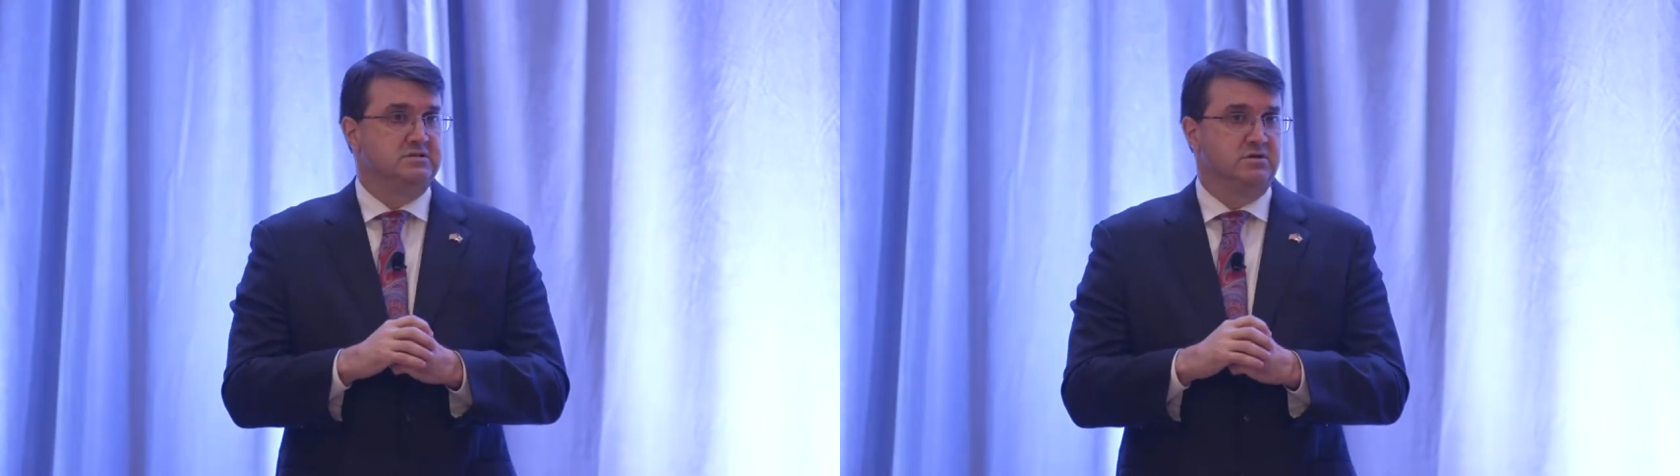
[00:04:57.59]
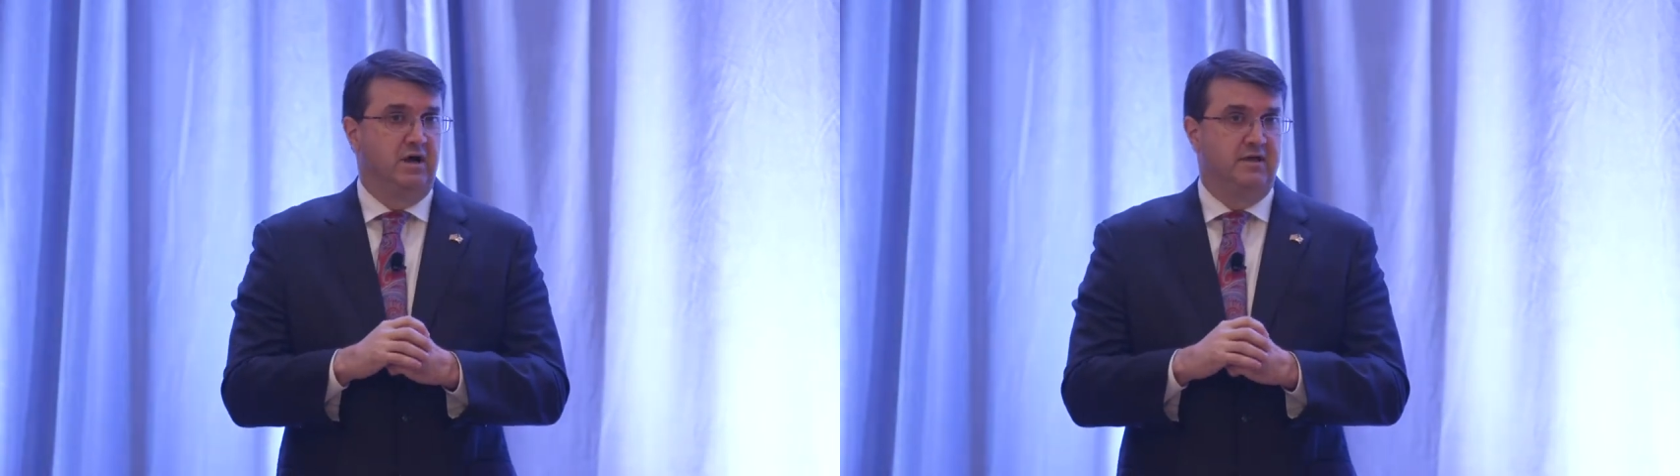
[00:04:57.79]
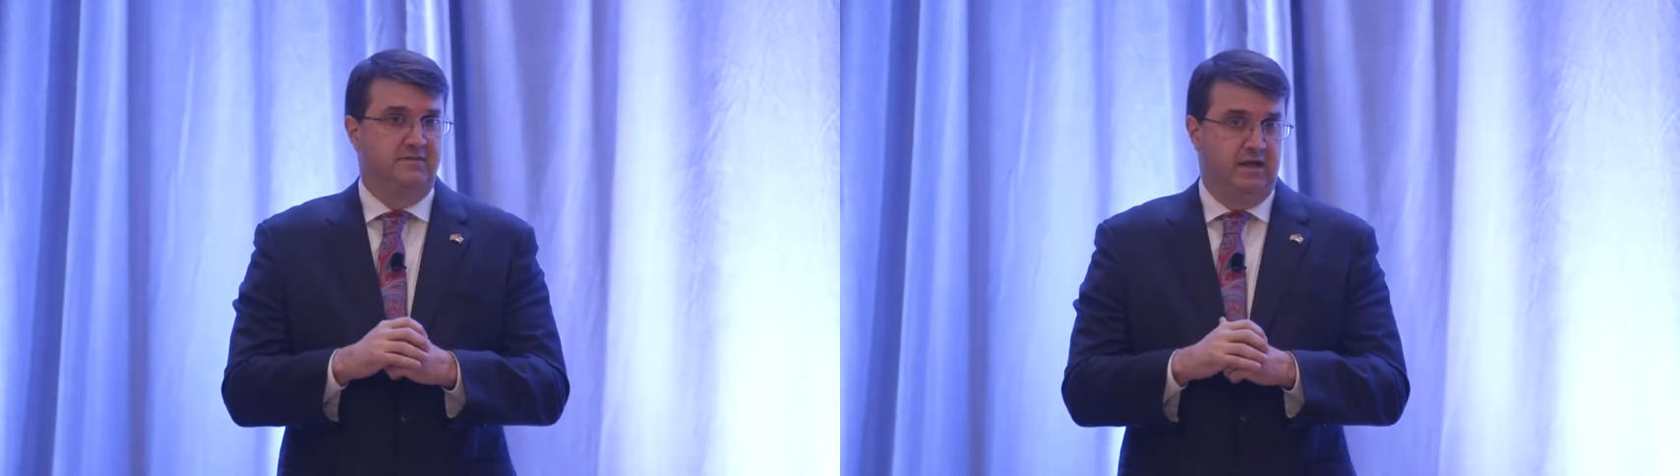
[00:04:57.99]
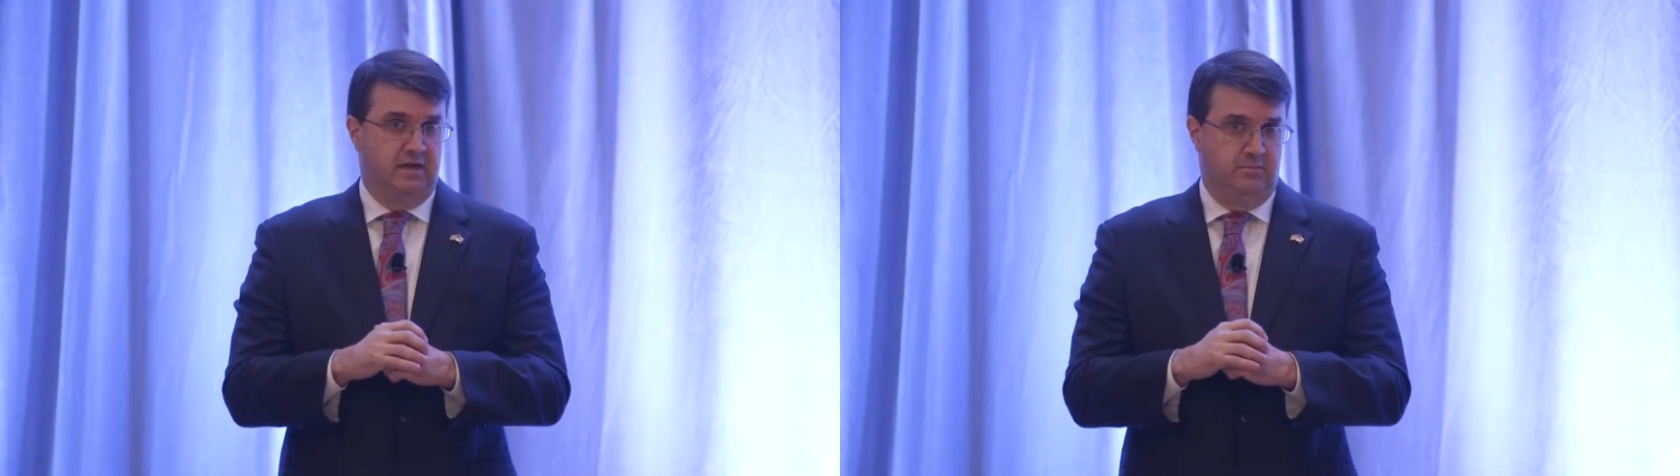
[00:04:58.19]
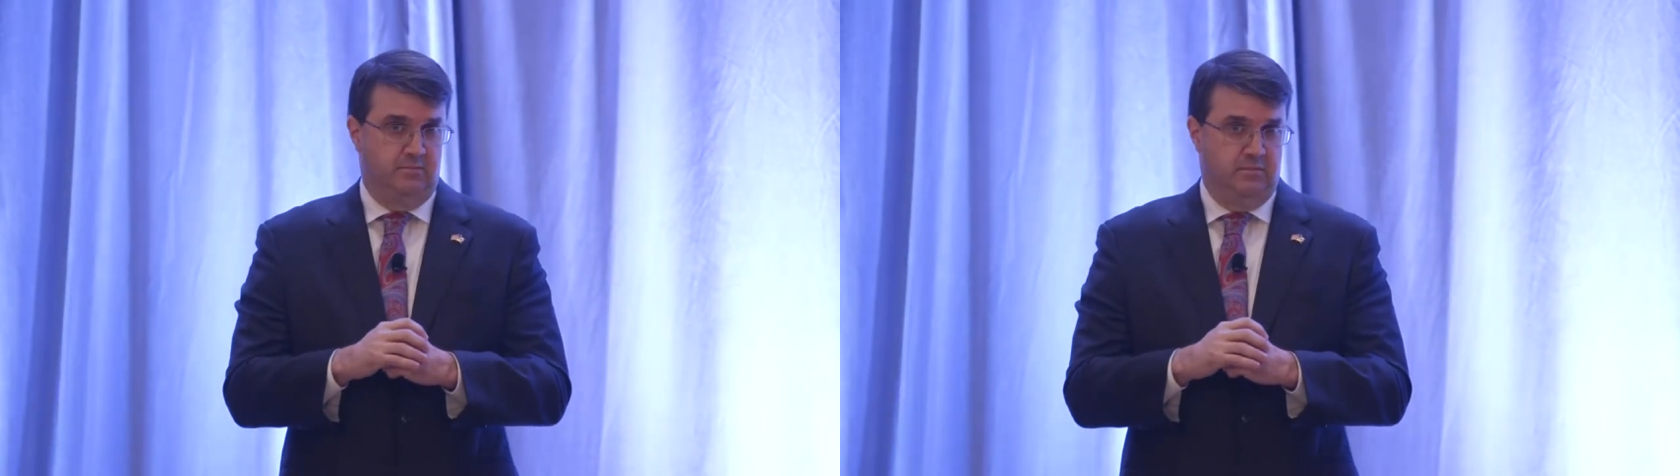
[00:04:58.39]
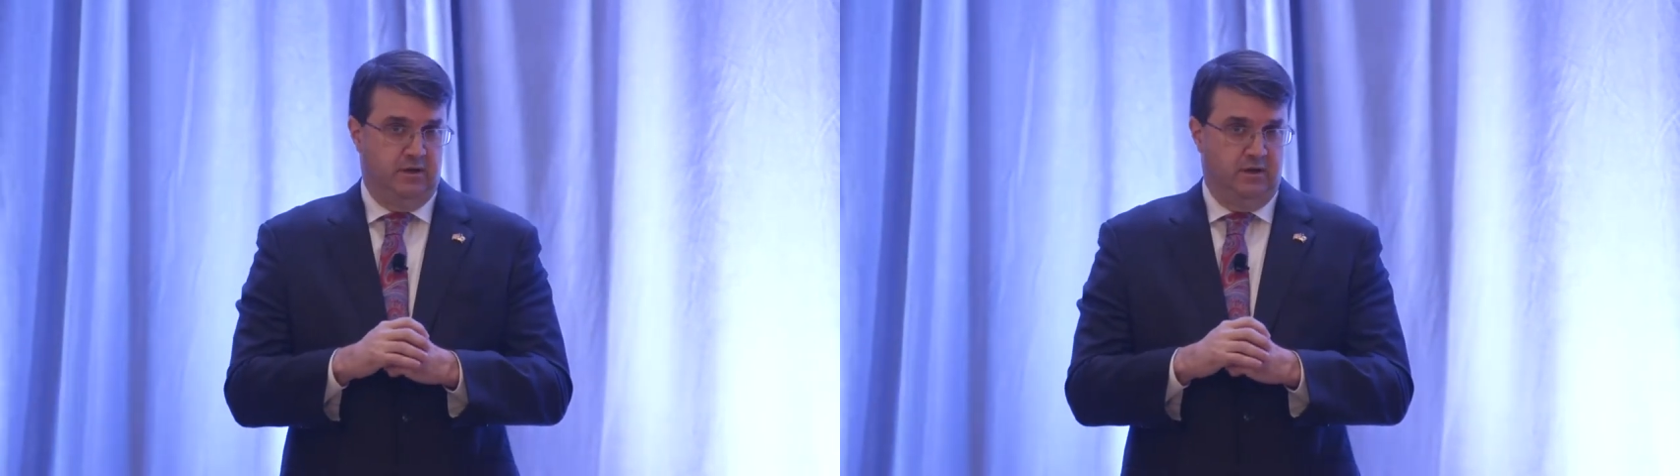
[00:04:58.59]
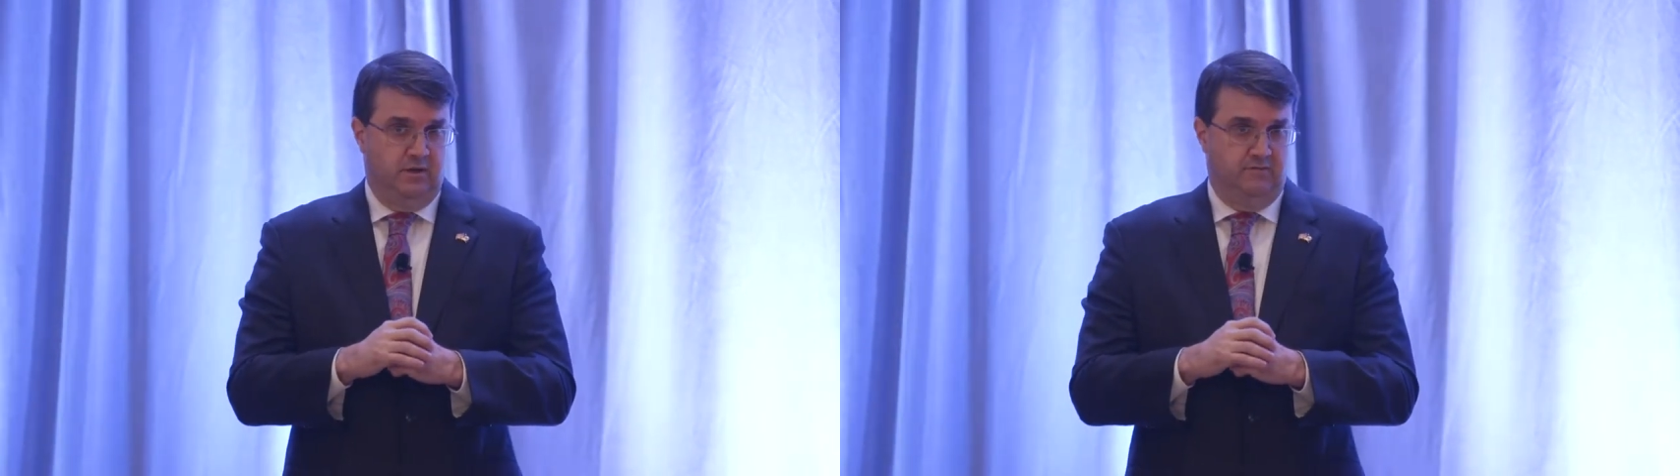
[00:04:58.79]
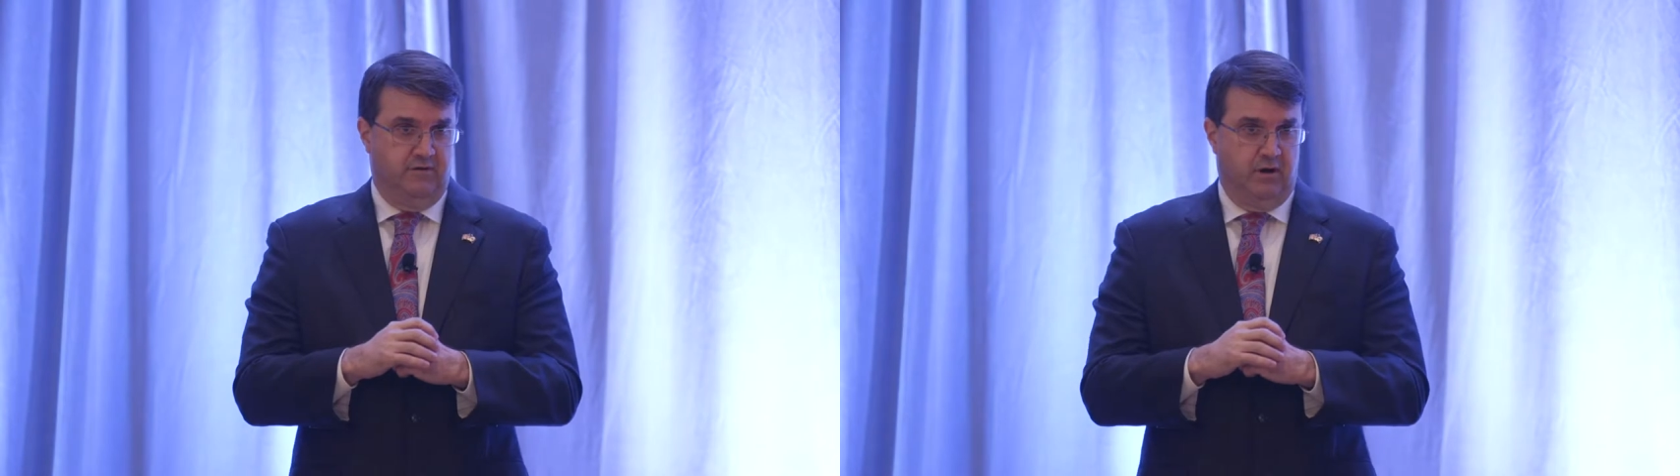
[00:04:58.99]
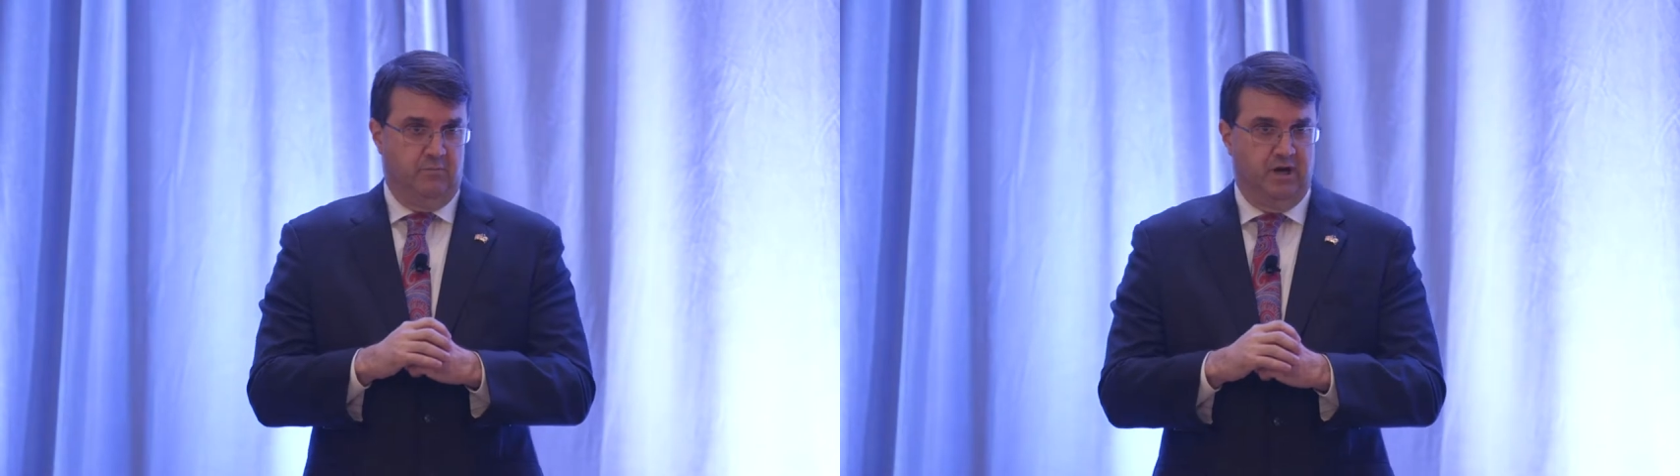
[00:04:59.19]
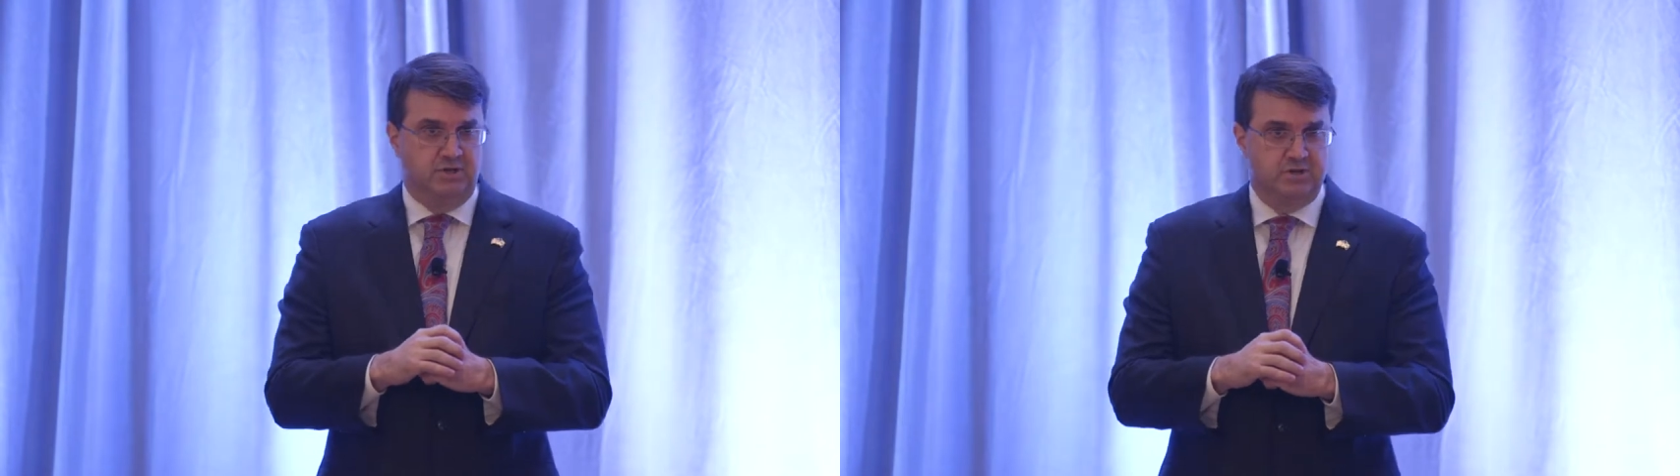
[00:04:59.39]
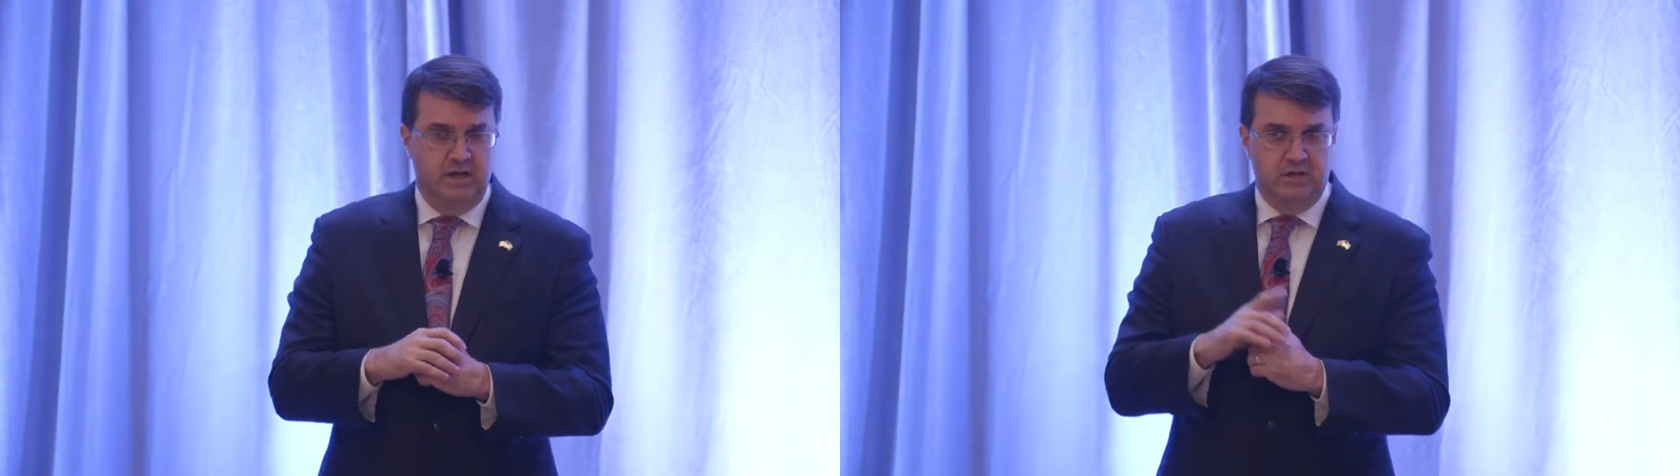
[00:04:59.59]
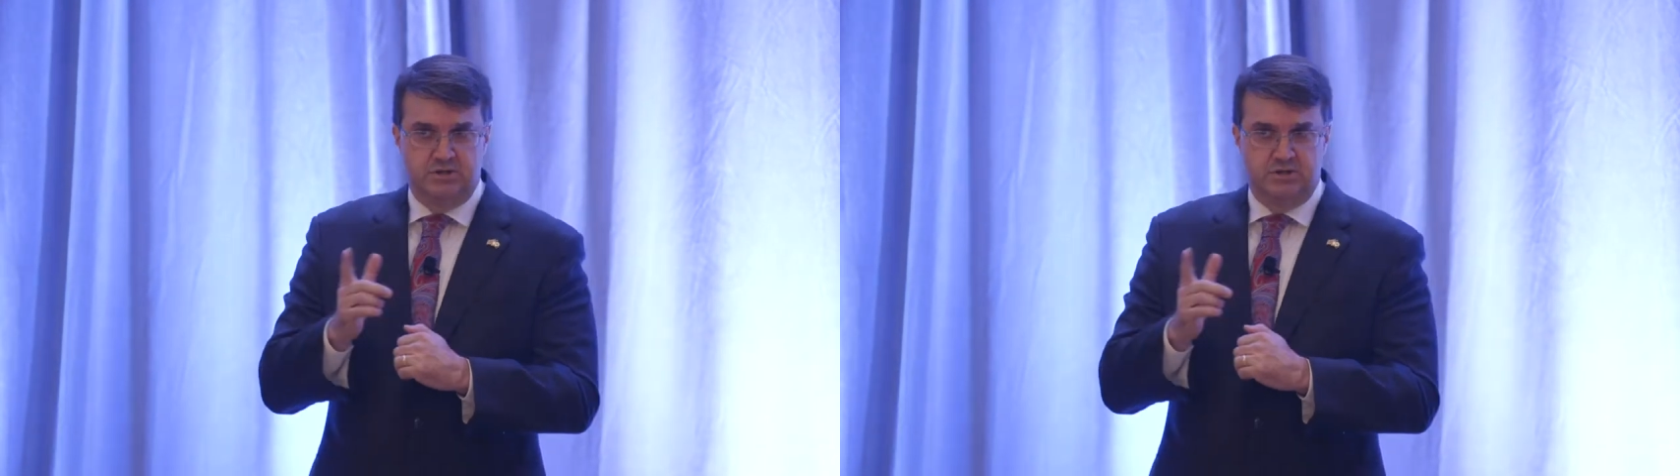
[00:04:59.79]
So I thank him very much.